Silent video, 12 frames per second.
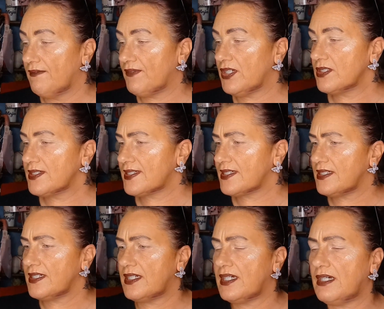First,
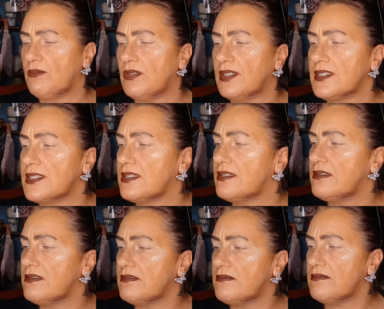I want
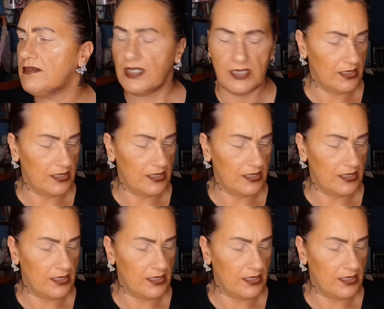to...